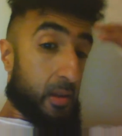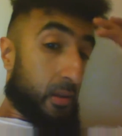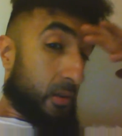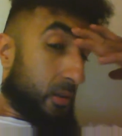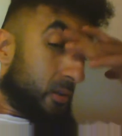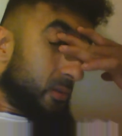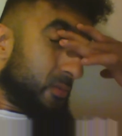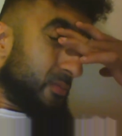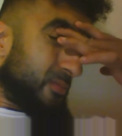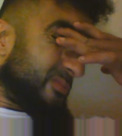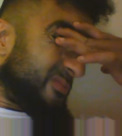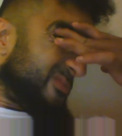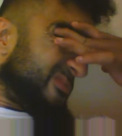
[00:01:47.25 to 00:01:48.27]

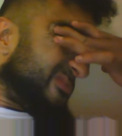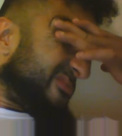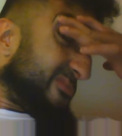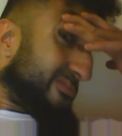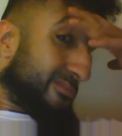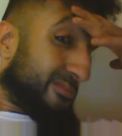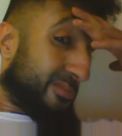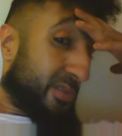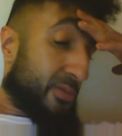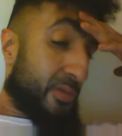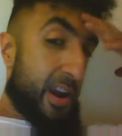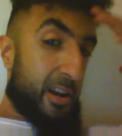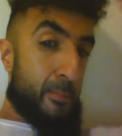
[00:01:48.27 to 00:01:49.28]
the
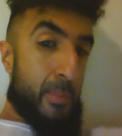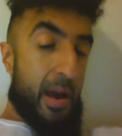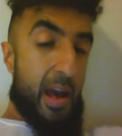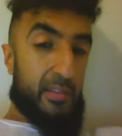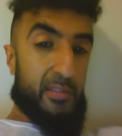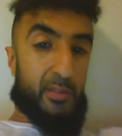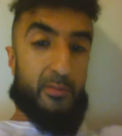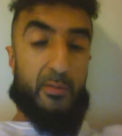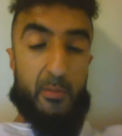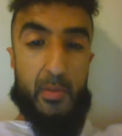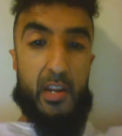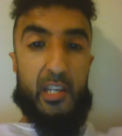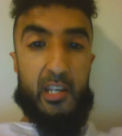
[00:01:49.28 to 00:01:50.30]
rite of passage for
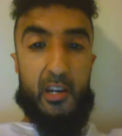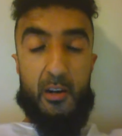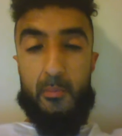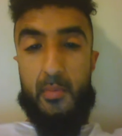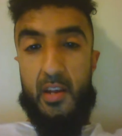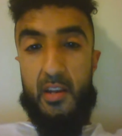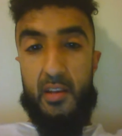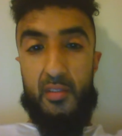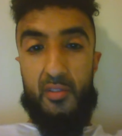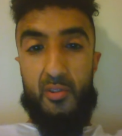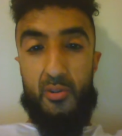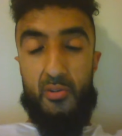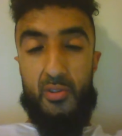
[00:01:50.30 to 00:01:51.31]
many young men is,
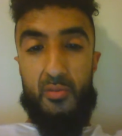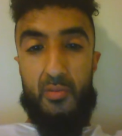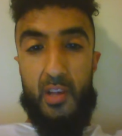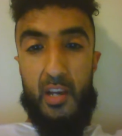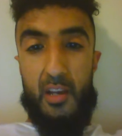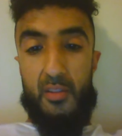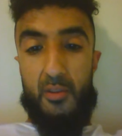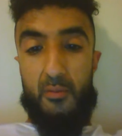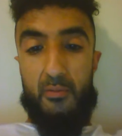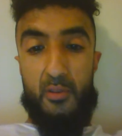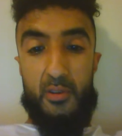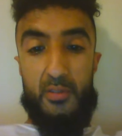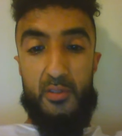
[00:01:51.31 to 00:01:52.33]
they get their
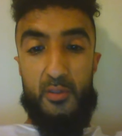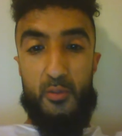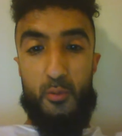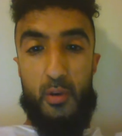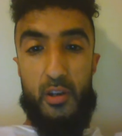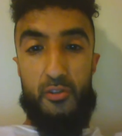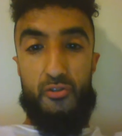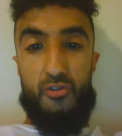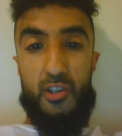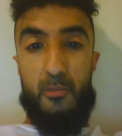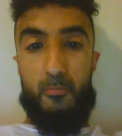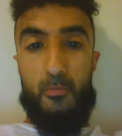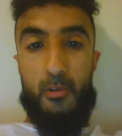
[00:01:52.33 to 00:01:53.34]
first wet
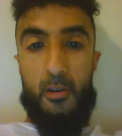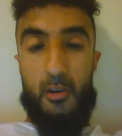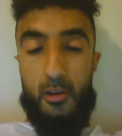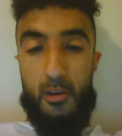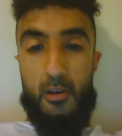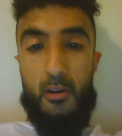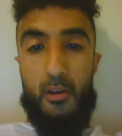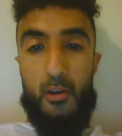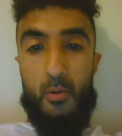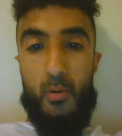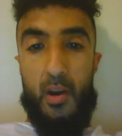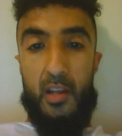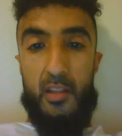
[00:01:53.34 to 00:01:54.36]
dream,
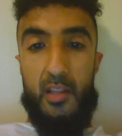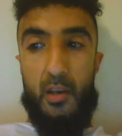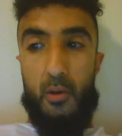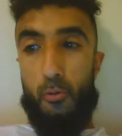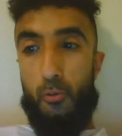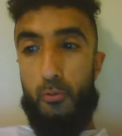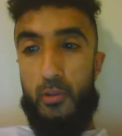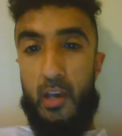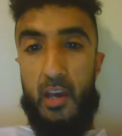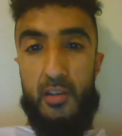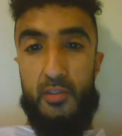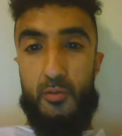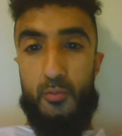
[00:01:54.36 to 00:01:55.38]
right? They hold
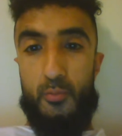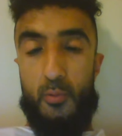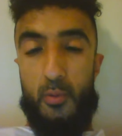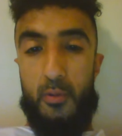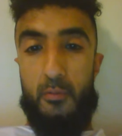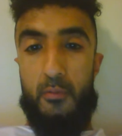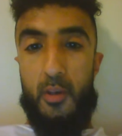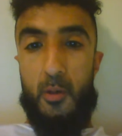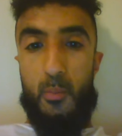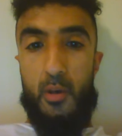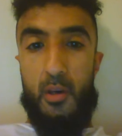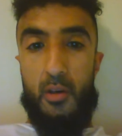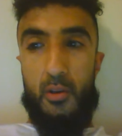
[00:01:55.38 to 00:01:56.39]
hands with a
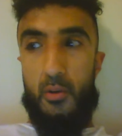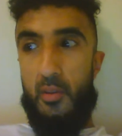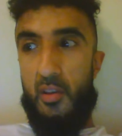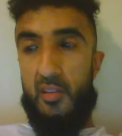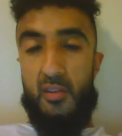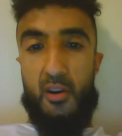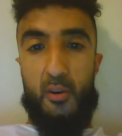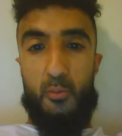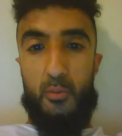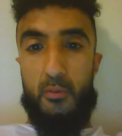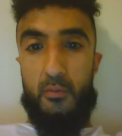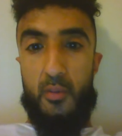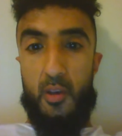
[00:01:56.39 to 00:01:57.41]
female, they talk with
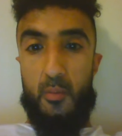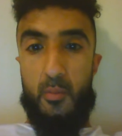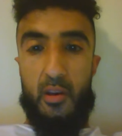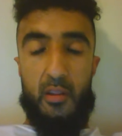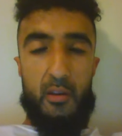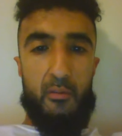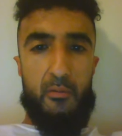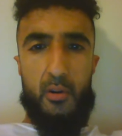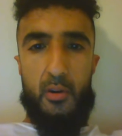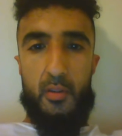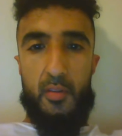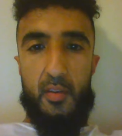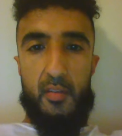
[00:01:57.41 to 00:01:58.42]
a female, they
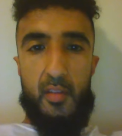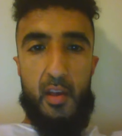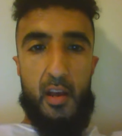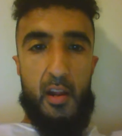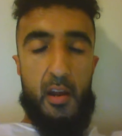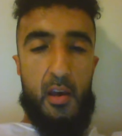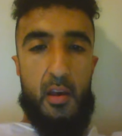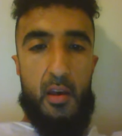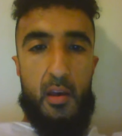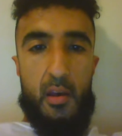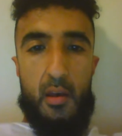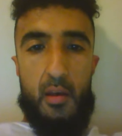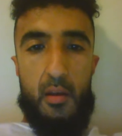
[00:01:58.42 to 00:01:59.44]
flirt, this, that.
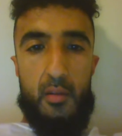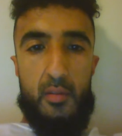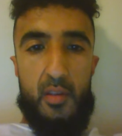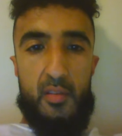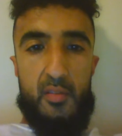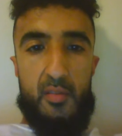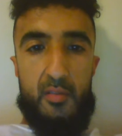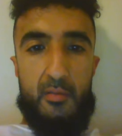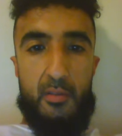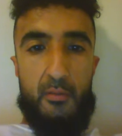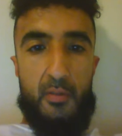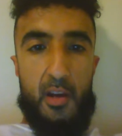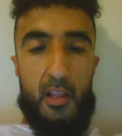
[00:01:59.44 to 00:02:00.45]
This
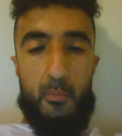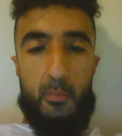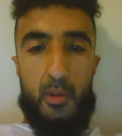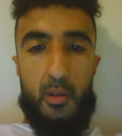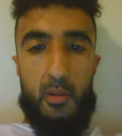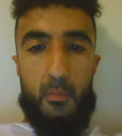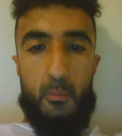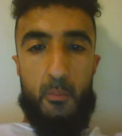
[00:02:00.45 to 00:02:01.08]
development,